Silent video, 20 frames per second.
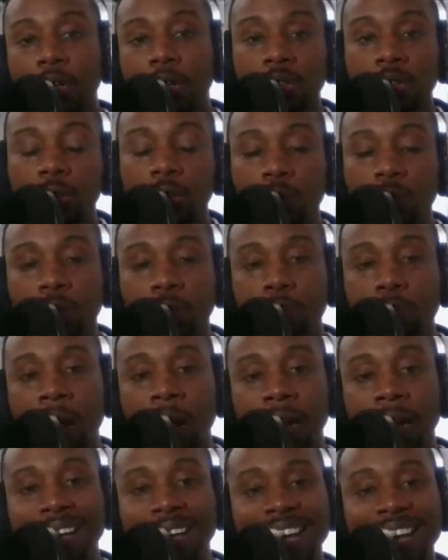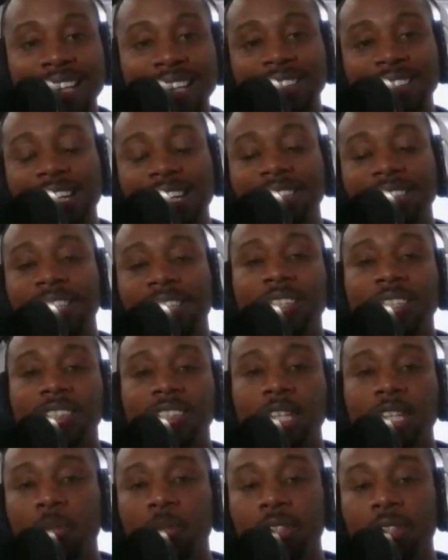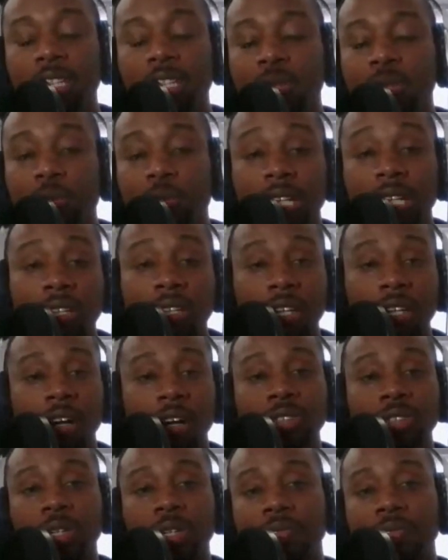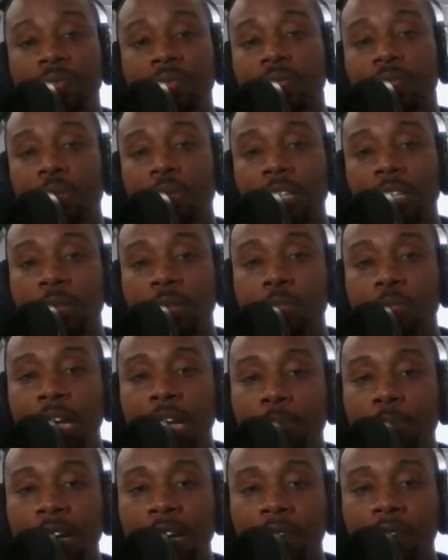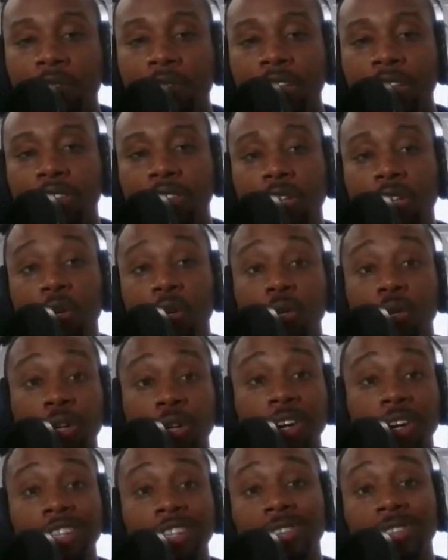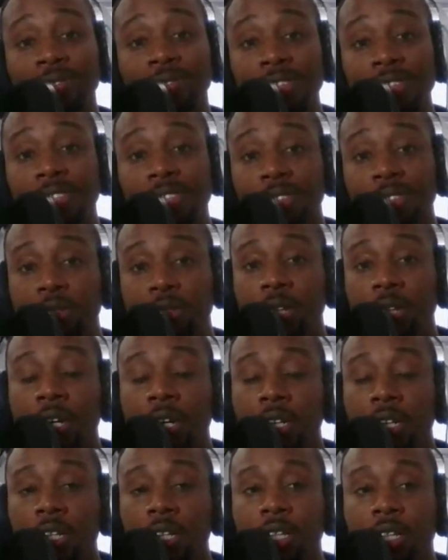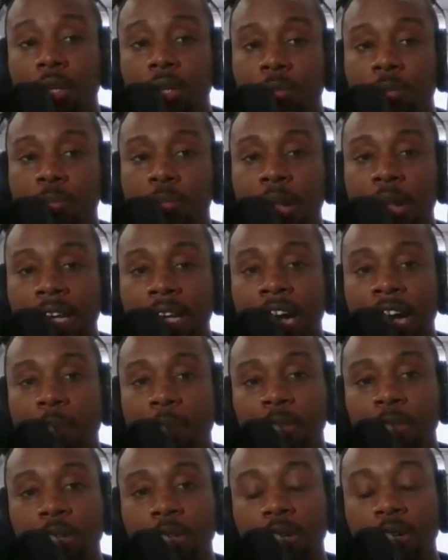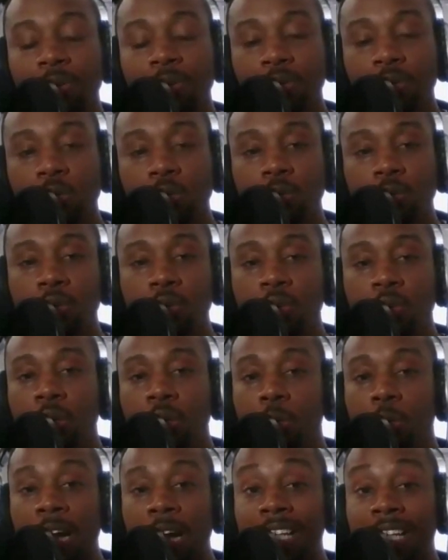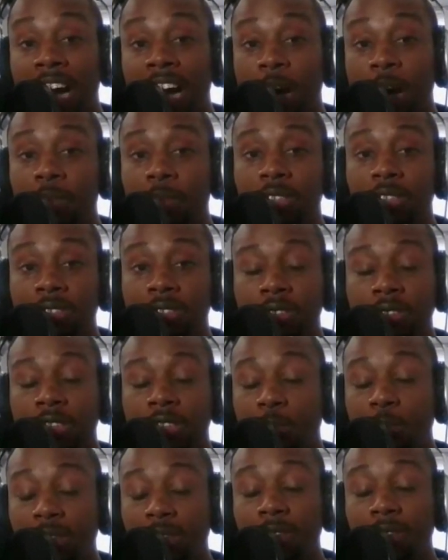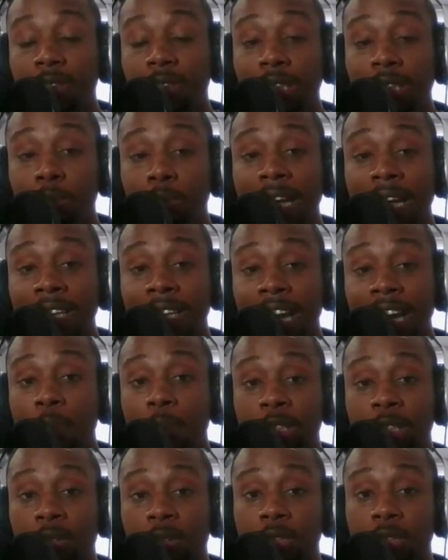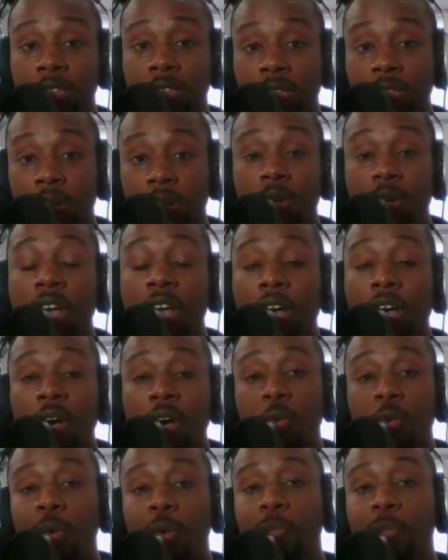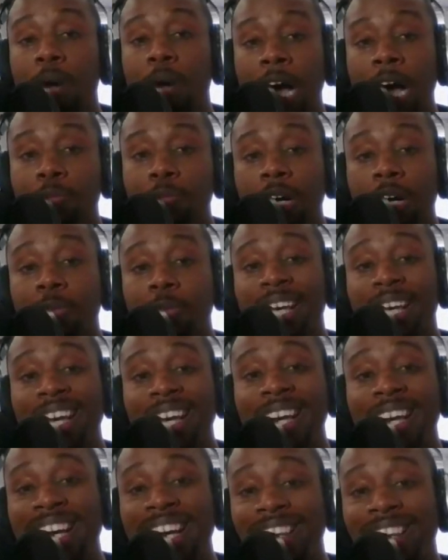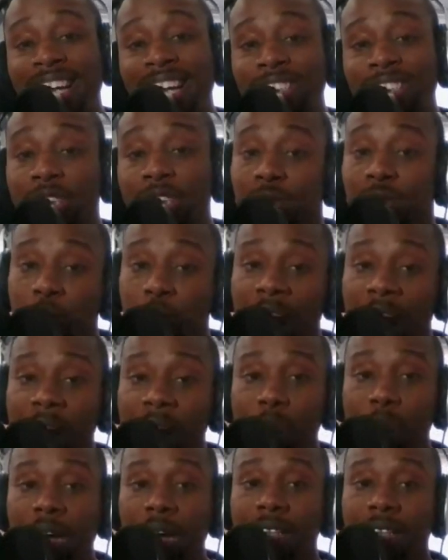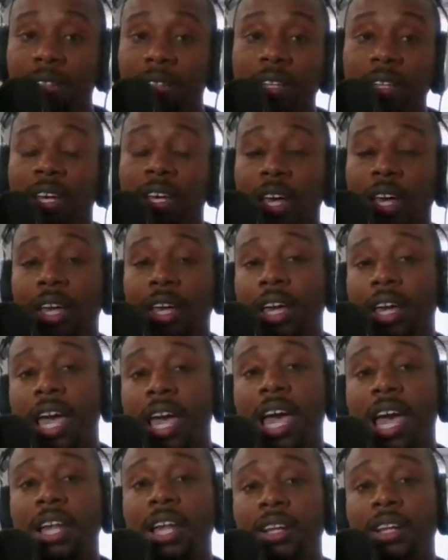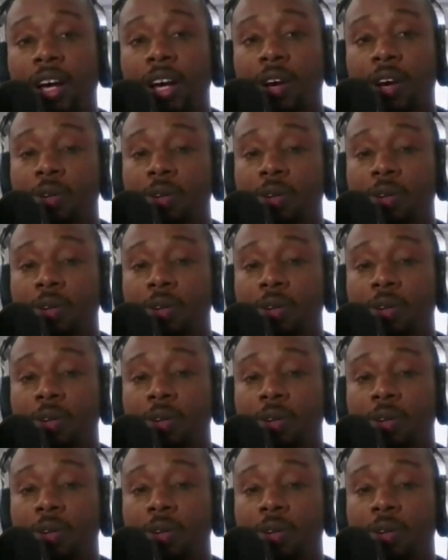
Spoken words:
exclusive podcasts that's similar to this one, and also to watch the playback of our show. You can also visit the Black Commentary on YouTube. Just simply search the Black Commentary Show. We will pop up. Hit that subscribe button and